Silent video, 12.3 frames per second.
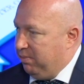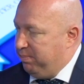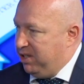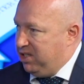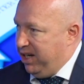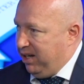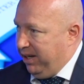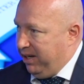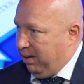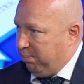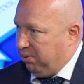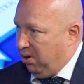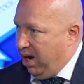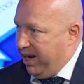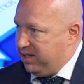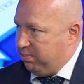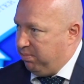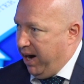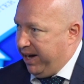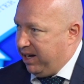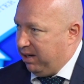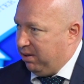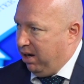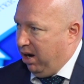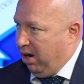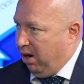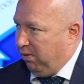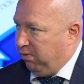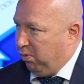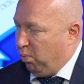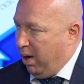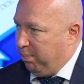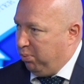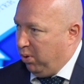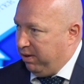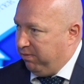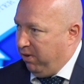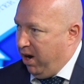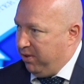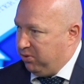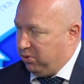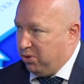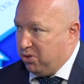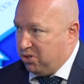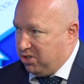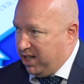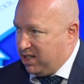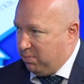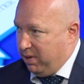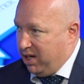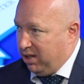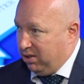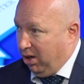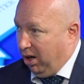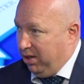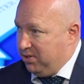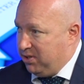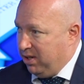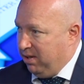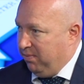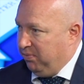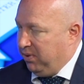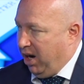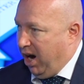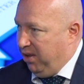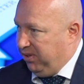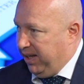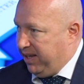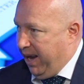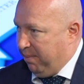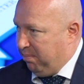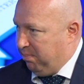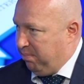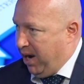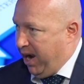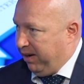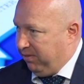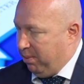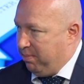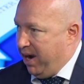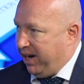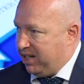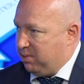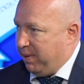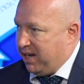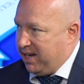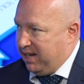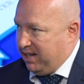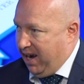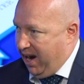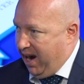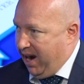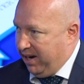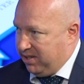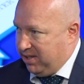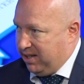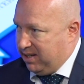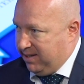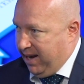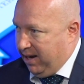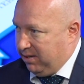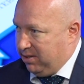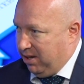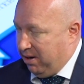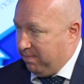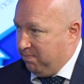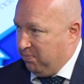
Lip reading: particularly the price bracket of 1.5 through to $6 million, I think that part of the market's been hit the hardest in this downturn.